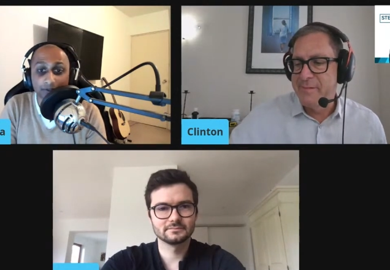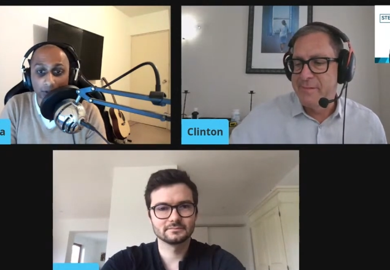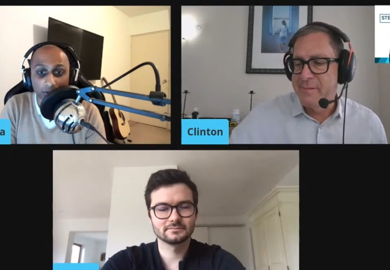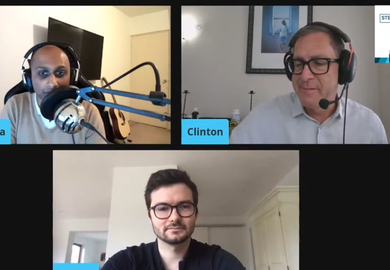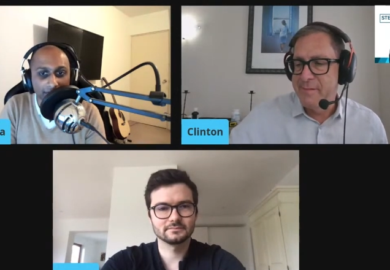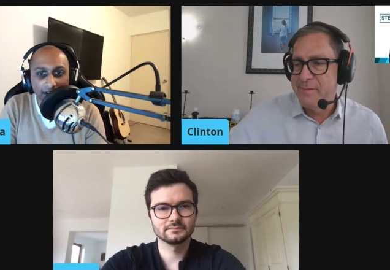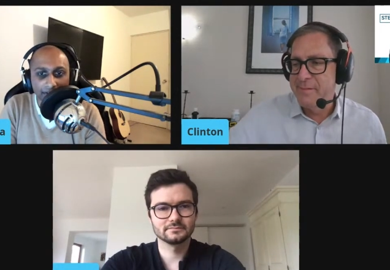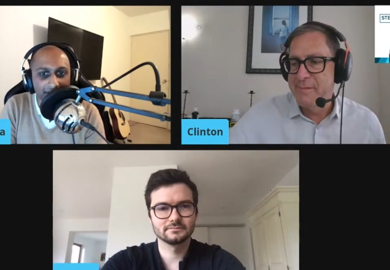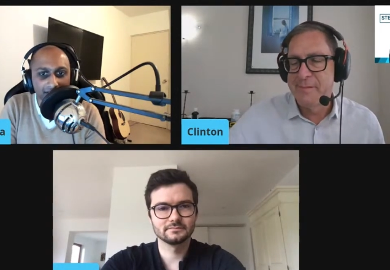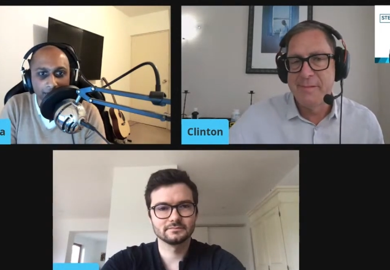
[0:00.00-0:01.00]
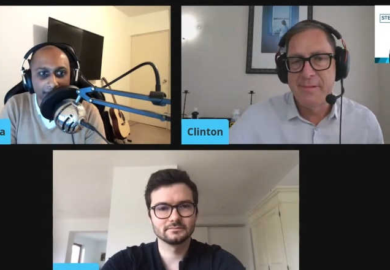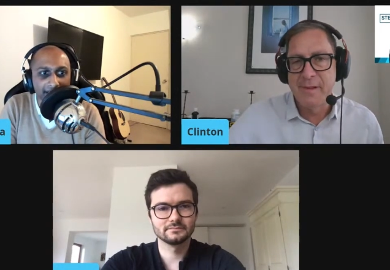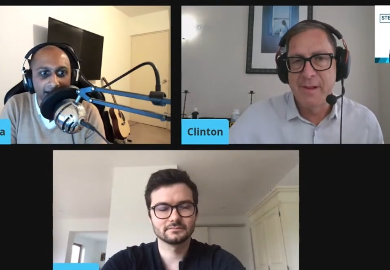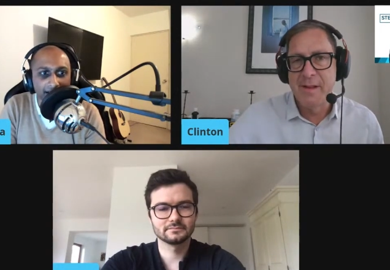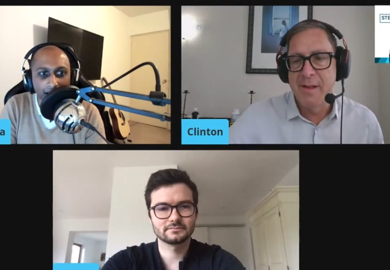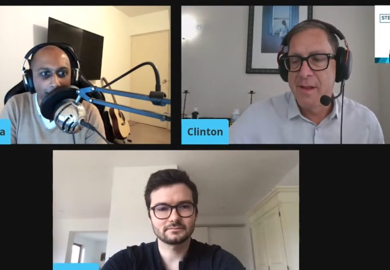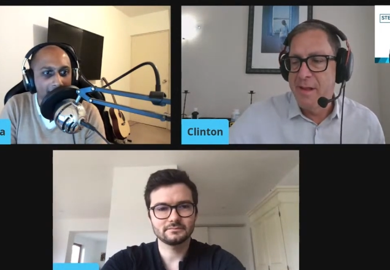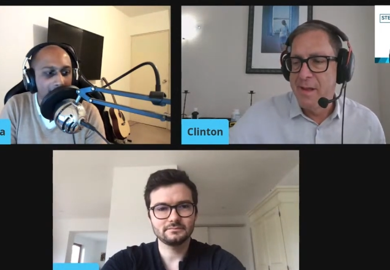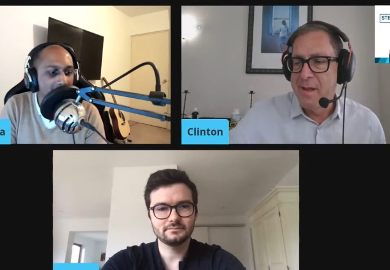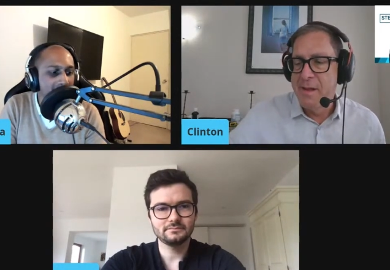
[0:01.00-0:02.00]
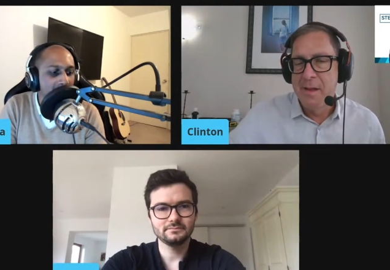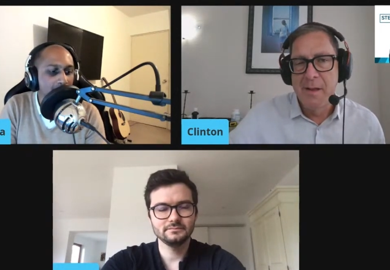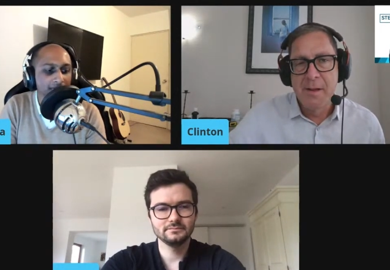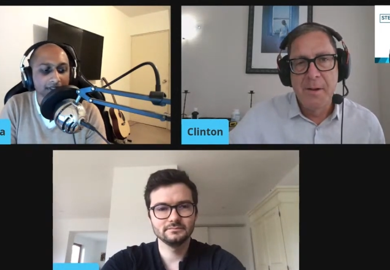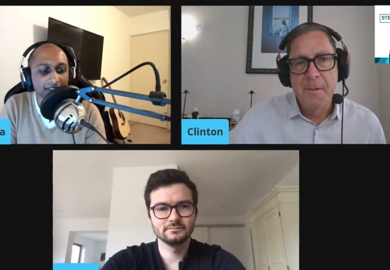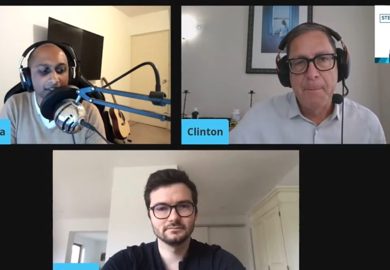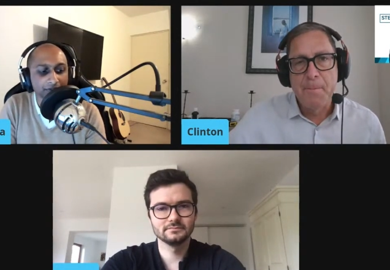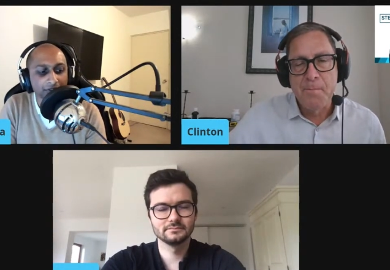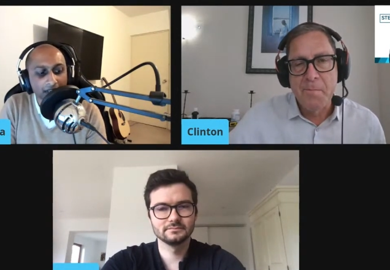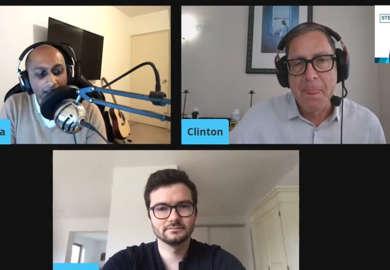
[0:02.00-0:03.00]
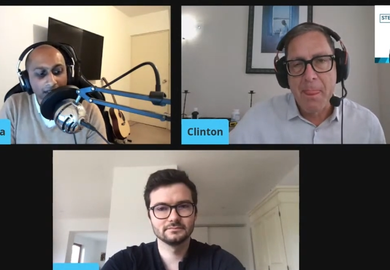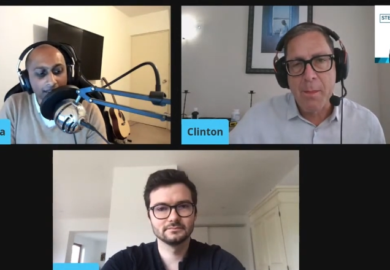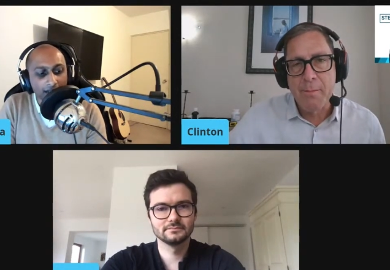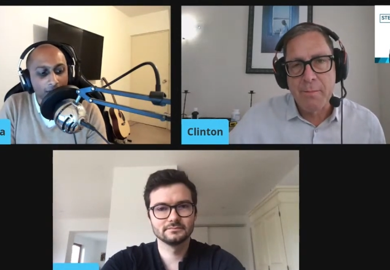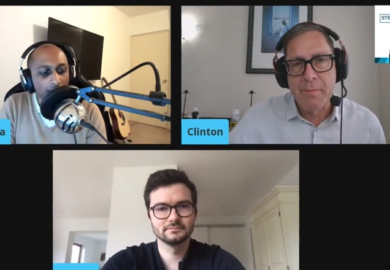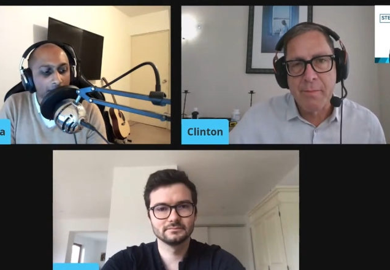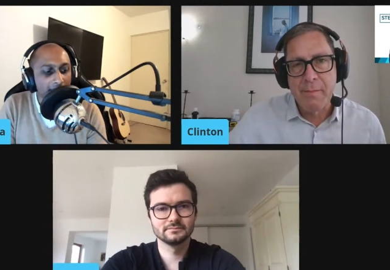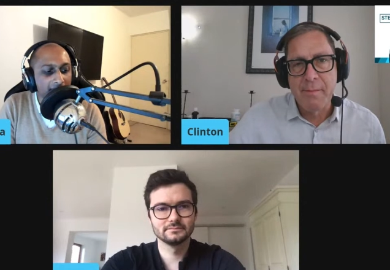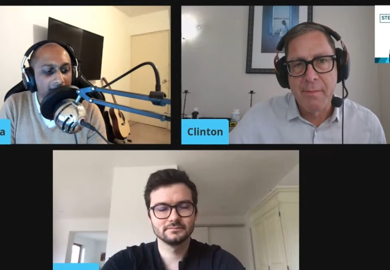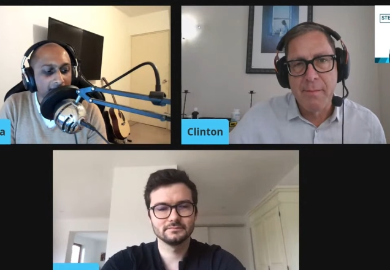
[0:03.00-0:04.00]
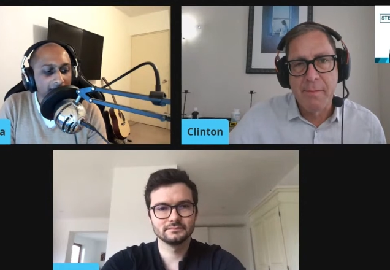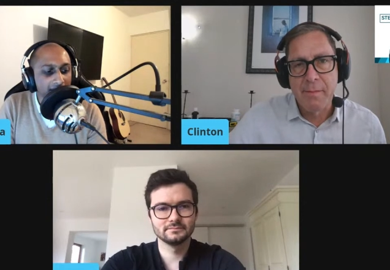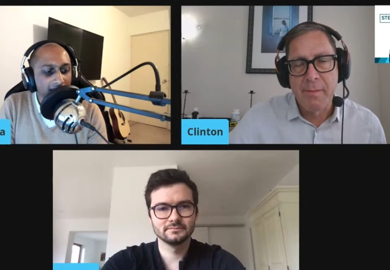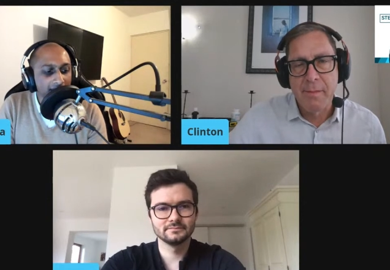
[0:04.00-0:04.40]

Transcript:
Speaker 1: view of how things play out. Like maybe you believe there would be,